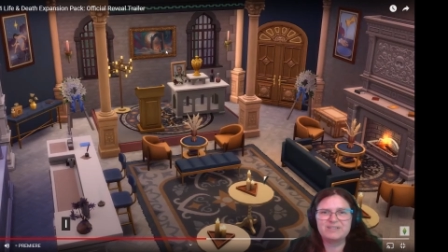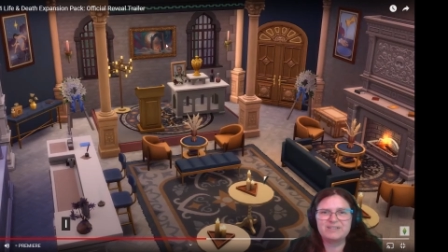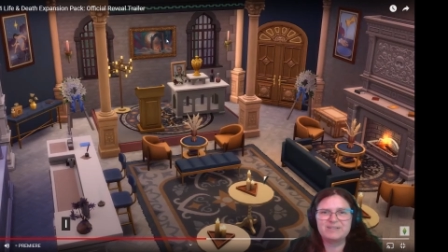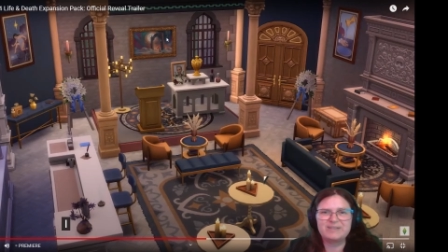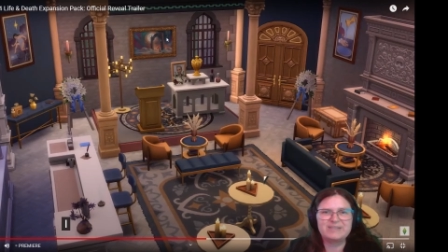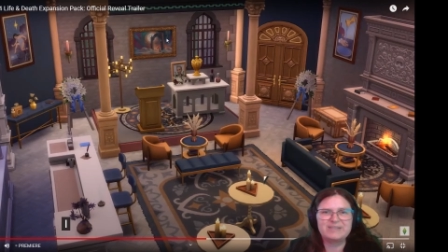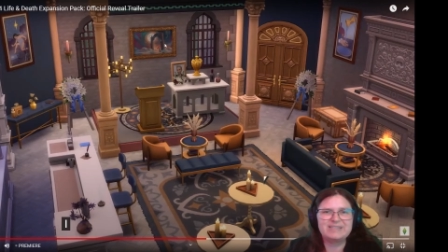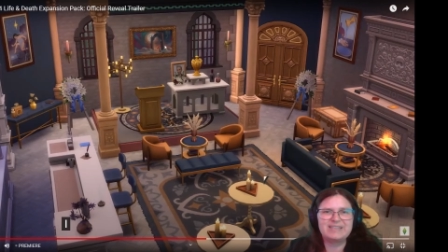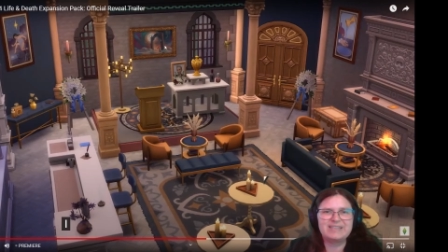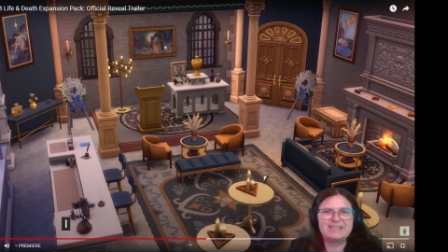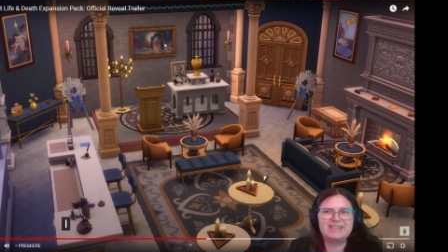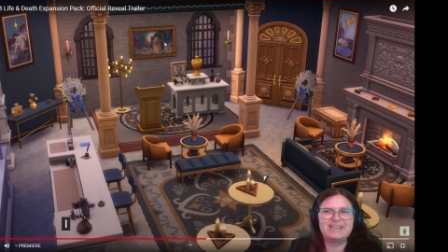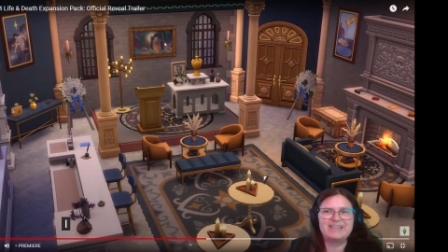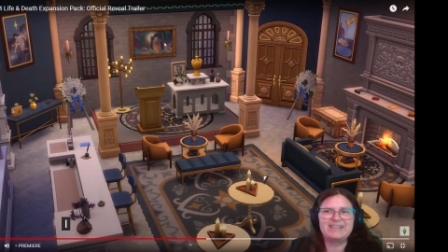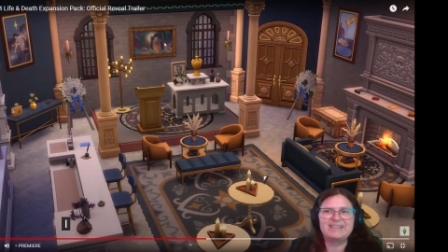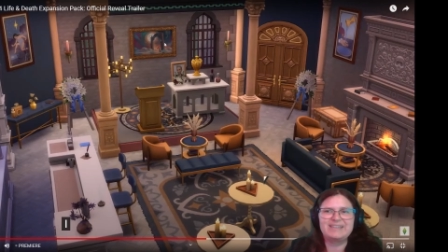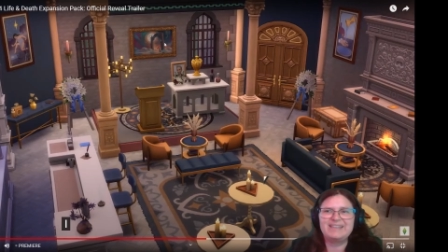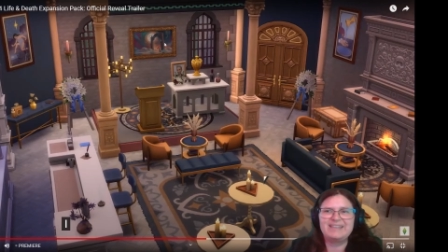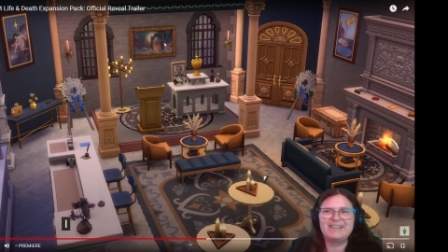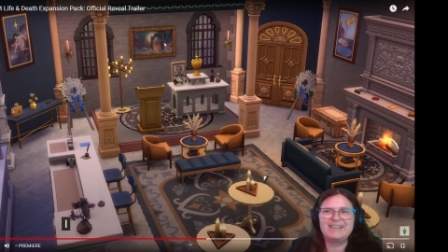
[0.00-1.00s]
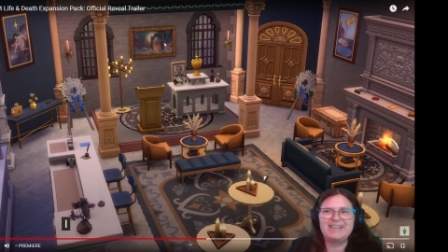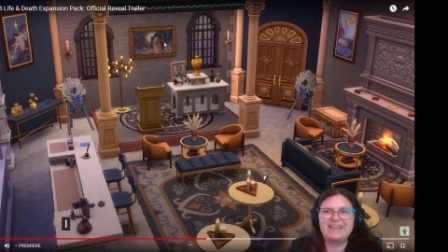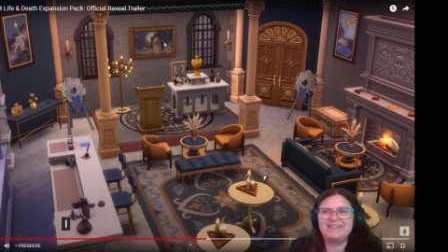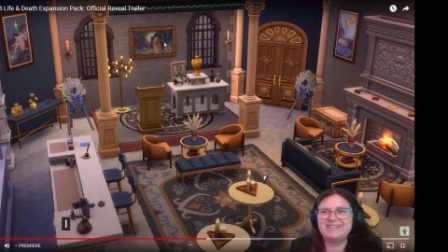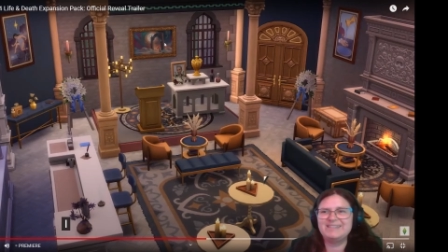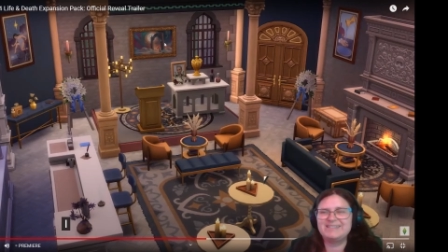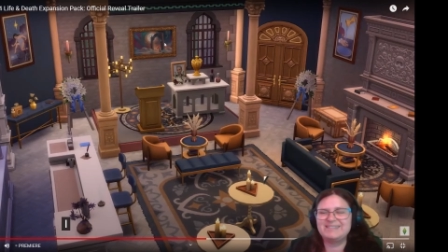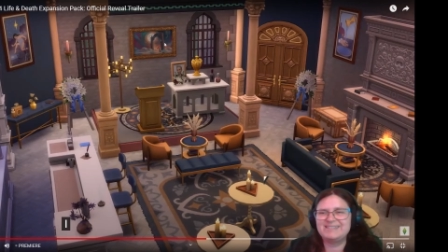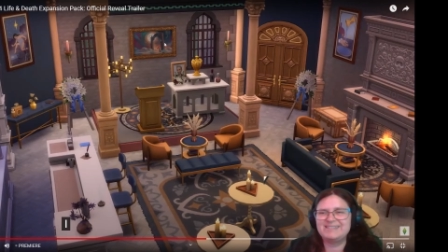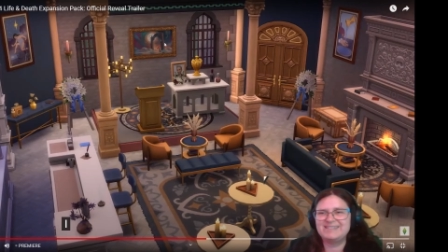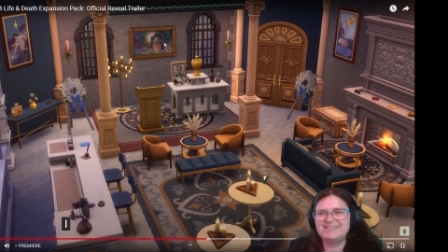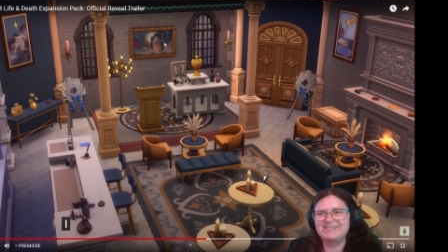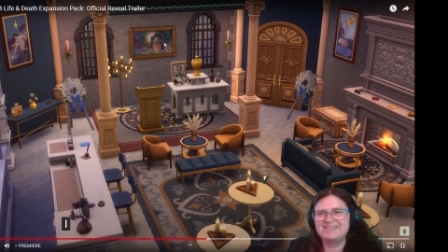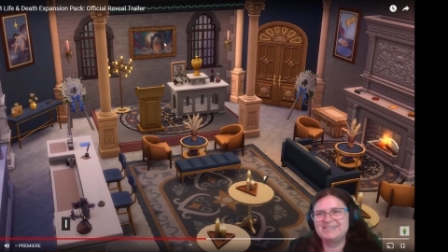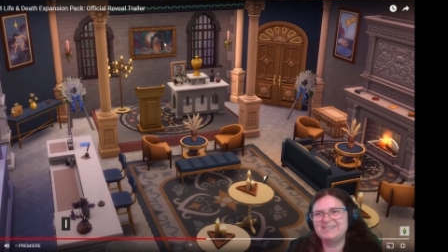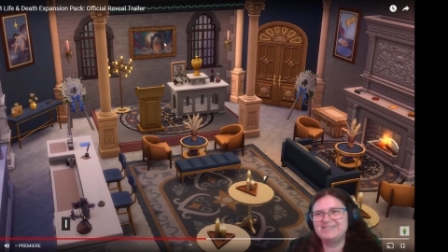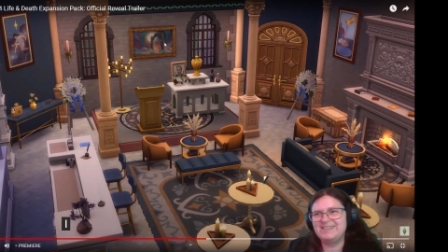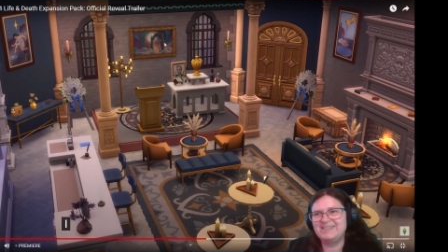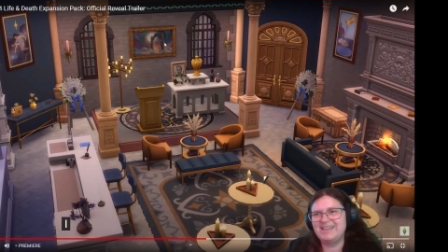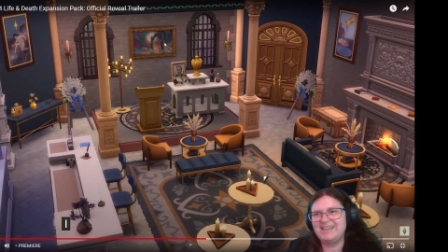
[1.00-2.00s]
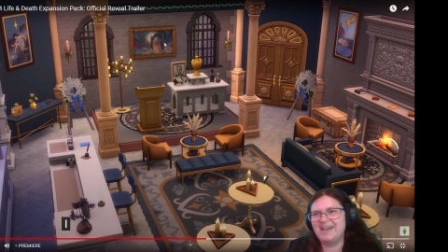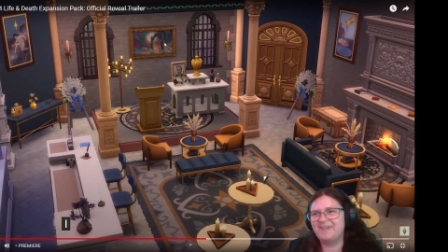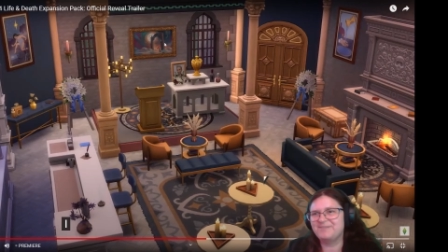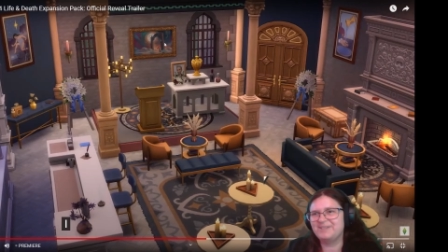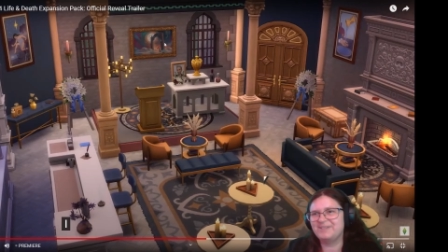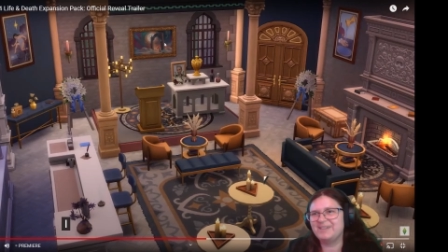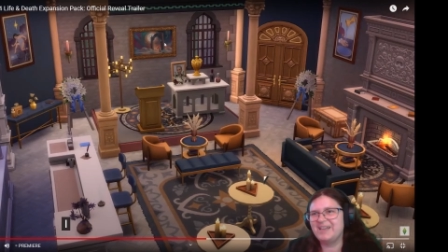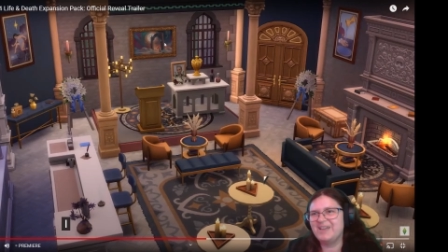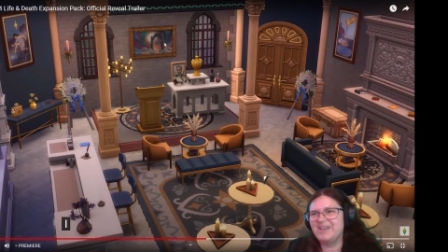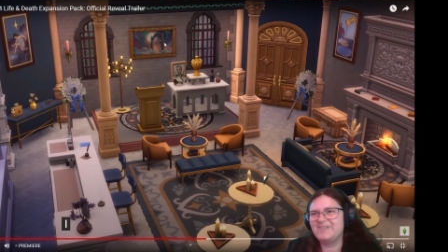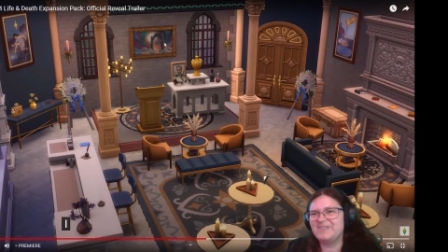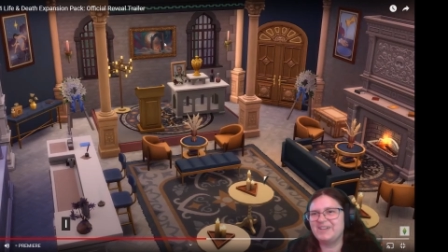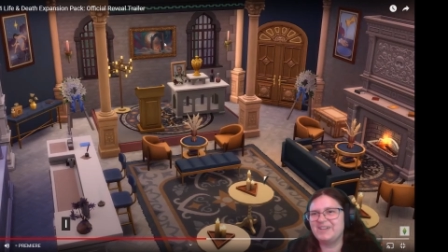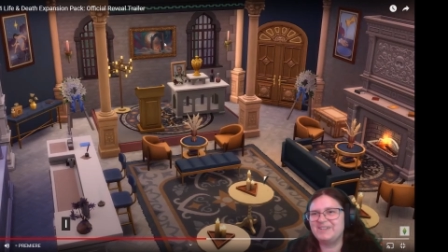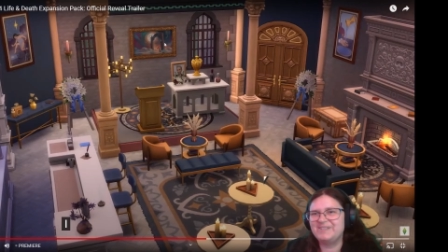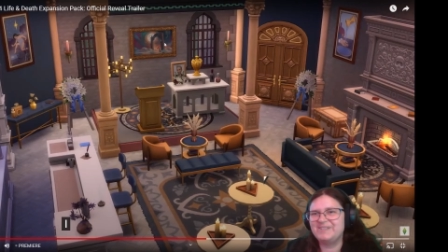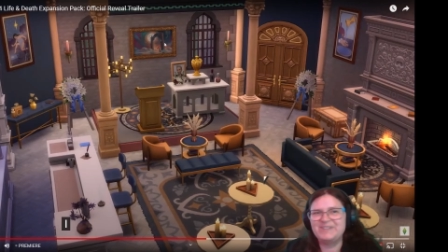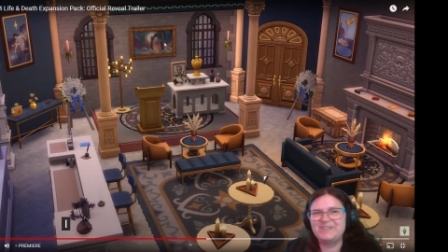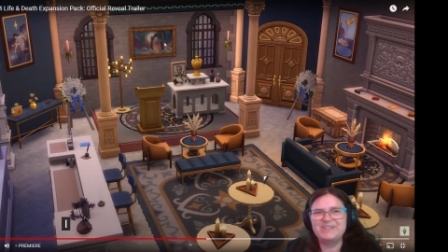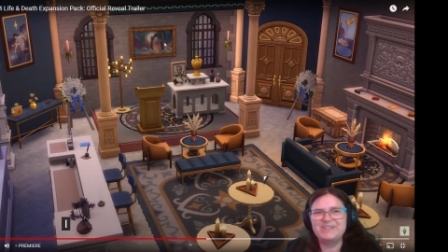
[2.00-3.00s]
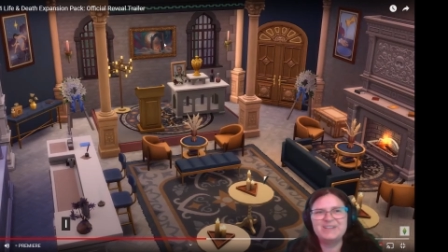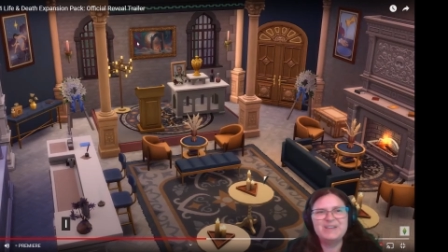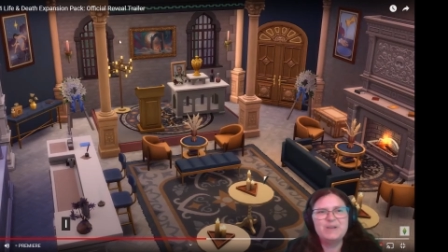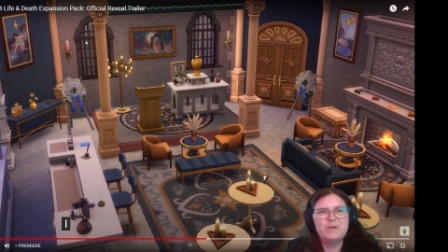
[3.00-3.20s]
Is that like the gates to the afterlife. I don't know.